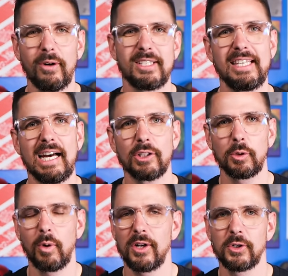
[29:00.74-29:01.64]
points the Elder
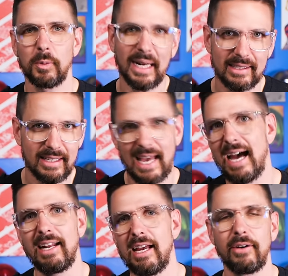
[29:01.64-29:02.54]
Wand directly
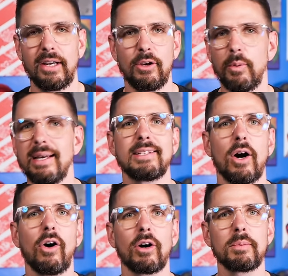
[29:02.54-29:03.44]
at Harry, who is
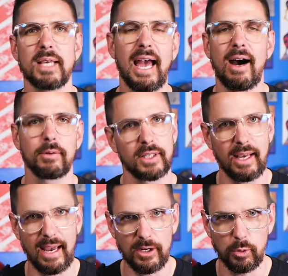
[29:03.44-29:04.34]
arms out
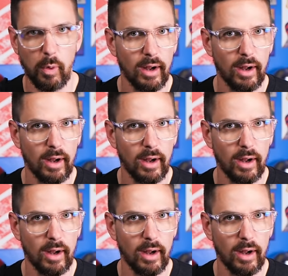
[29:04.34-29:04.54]
and